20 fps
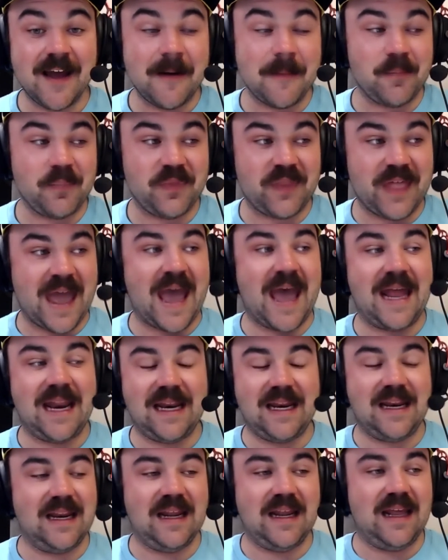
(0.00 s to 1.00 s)
that
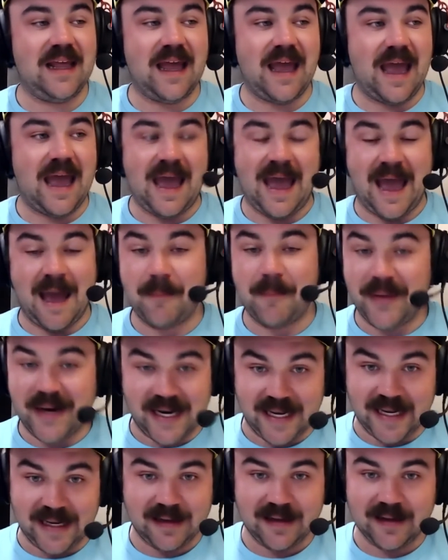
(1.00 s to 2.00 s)

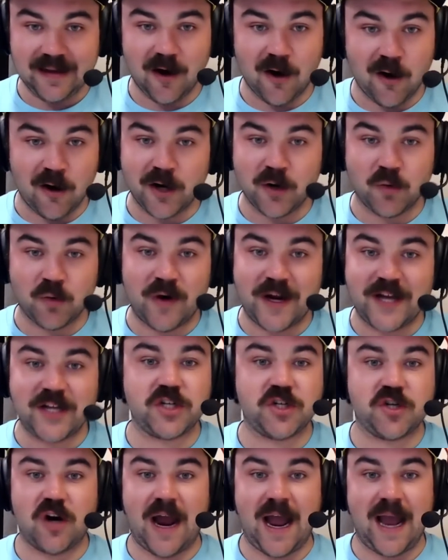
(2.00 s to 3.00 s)
happening on a
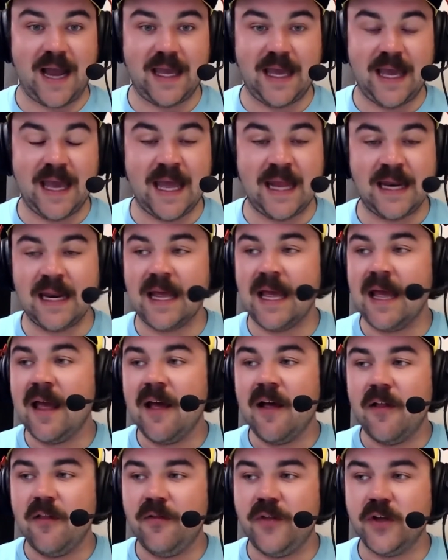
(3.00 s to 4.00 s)
racetrack and
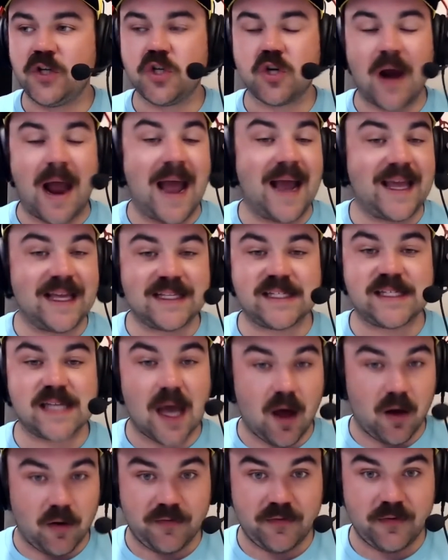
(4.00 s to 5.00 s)
the track
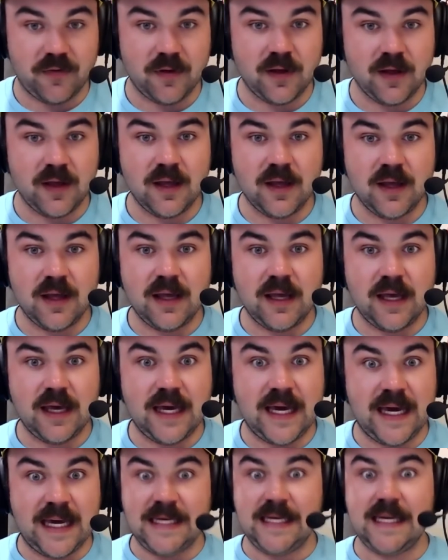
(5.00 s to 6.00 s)
itself.
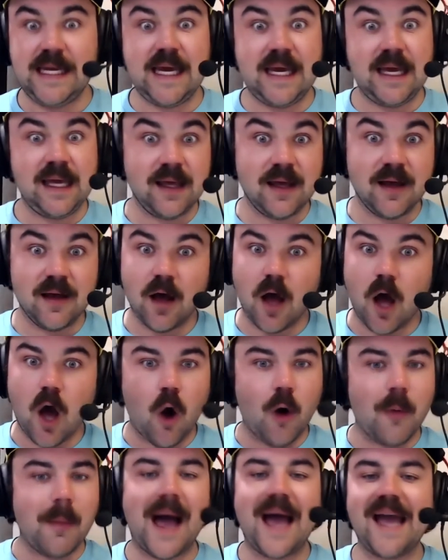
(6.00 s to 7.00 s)
Indy,
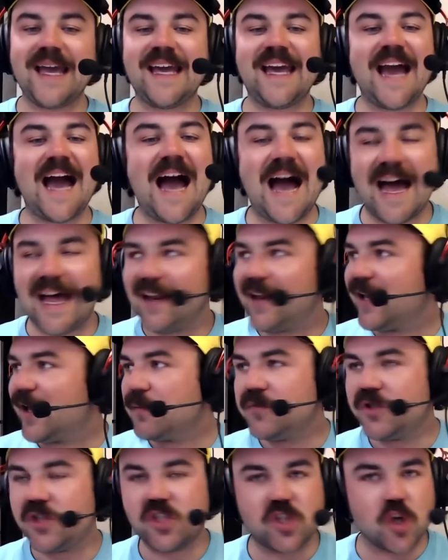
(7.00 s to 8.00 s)
oh my God, like I'm
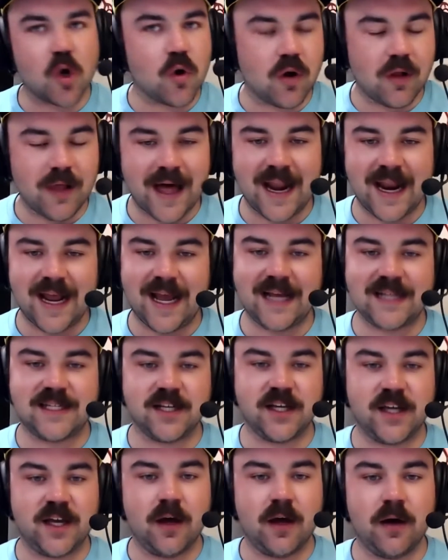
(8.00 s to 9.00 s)
so glad I got to
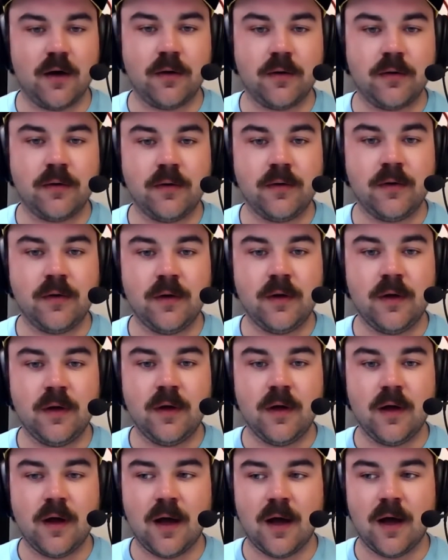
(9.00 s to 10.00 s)
go.
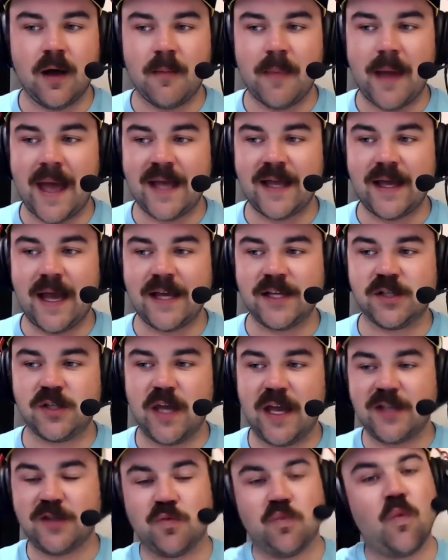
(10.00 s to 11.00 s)

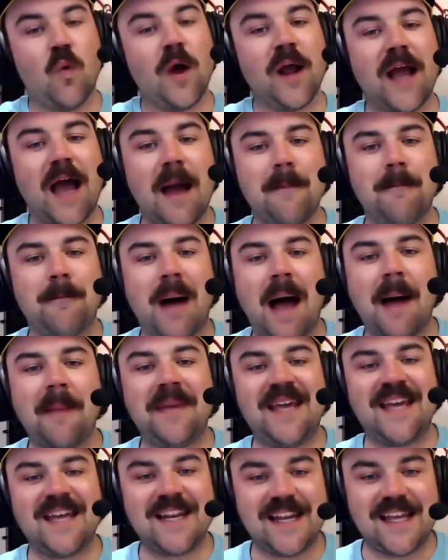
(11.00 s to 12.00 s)
As one guy,
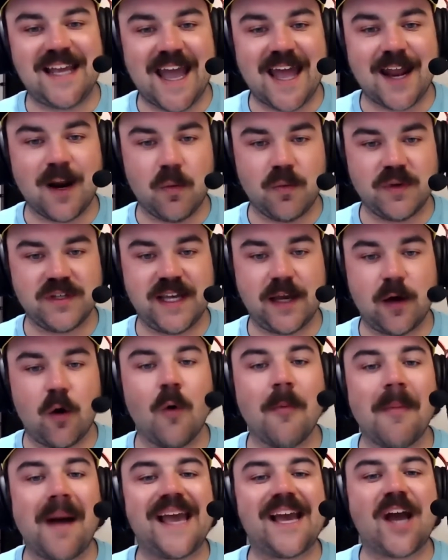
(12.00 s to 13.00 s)
Bobby Indiana would say, oh
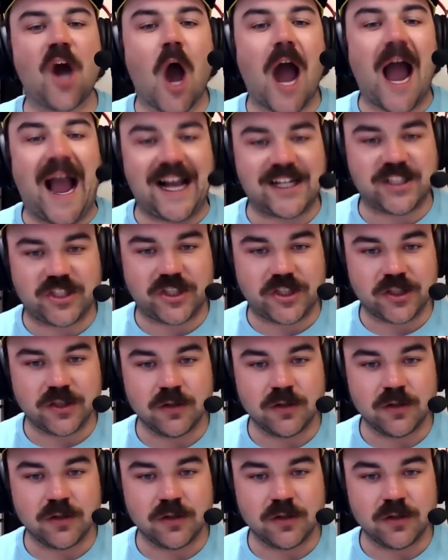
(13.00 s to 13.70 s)
my gosh.